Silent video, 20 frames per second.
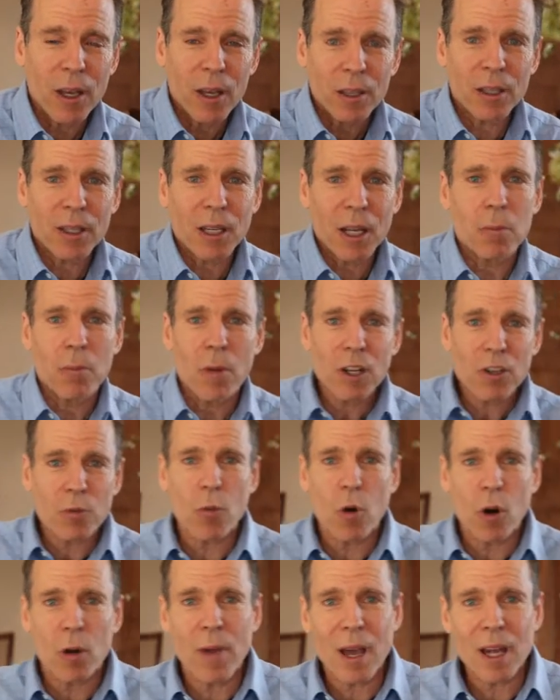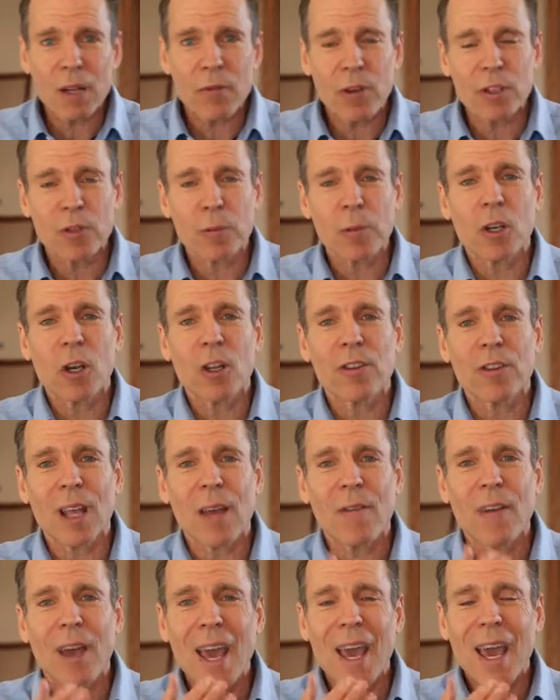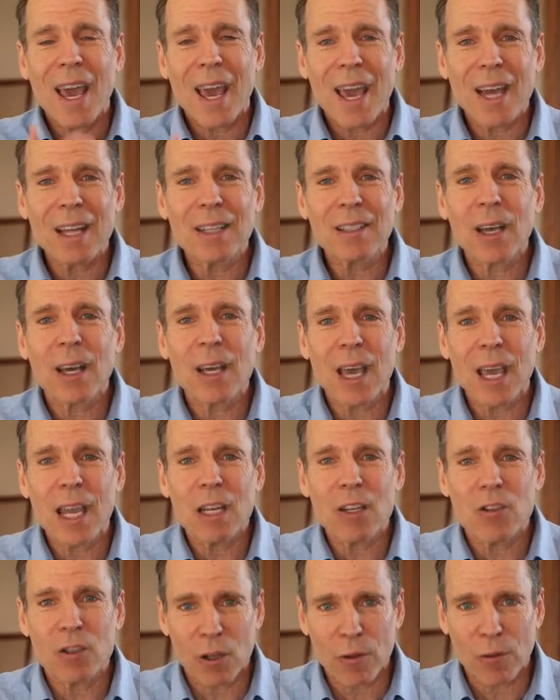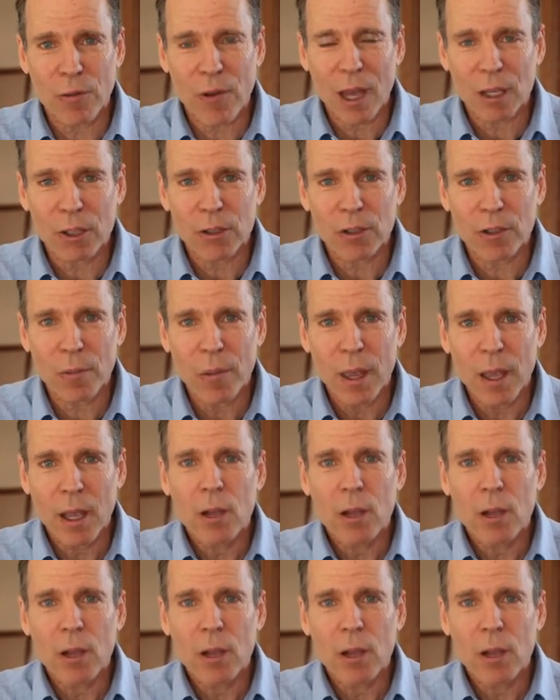You get much more benefits because they have anti-aging effects.